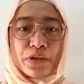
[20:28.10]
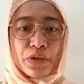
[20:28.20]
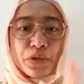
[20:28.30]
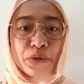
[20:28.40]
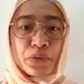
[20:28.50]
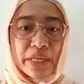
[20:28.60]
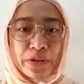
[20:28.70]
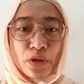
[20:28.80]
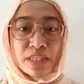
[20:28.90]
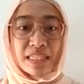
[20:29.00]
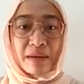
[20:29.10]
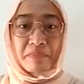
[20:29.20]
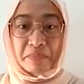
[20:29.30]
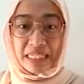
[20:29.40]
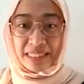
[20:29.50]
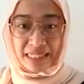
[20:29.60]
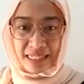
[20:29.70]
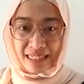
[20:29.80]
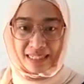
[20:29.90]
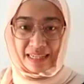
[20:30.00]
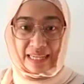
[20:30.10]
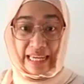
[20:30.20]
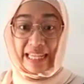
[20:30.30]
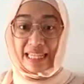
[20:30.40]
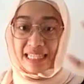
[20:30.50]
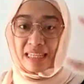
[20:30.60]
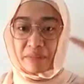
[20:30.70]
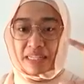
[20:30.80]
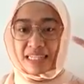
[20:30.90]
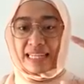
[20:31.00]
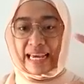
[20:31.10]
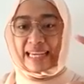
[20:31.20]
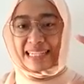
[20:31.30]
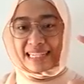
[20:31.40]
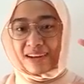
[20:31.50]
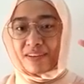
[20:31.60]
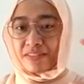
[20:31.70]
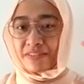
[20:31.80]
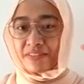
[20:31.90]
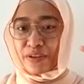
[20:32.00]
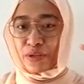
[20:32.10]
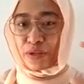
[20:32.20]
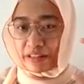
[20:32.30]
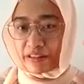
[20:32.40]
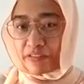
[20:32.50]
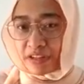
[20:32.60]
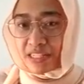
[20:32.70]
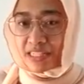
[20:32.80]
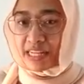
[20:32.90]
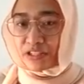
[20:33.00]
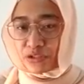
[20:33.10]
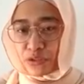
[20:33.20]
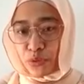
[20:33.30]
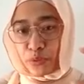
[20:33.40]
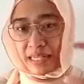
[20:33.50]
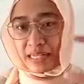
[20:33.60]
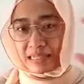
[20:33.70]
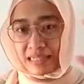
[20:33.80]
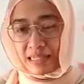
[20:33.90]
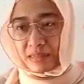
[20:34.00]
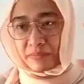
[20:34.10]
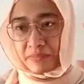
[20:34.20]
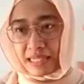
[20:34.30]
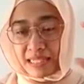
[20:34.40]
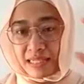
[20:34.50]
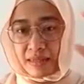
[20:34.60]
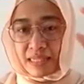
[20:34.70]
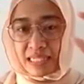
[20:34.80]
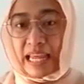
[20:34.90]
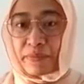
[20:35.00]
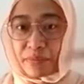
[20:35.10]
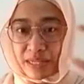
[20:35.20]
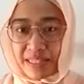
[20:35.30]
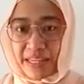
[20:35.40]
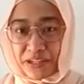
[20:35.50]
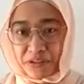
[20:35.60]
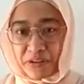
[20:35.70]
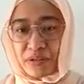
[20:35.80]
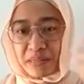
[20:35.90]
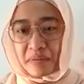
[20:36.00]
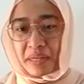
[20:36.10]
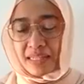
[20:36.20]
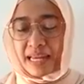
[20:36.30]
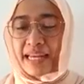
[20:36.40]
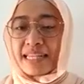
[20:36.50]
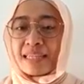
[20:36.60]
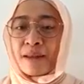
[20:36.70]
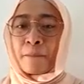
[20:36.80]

during your submission, in the submission deck itself, the first stage is doing a slide presentation, right? You submit slides.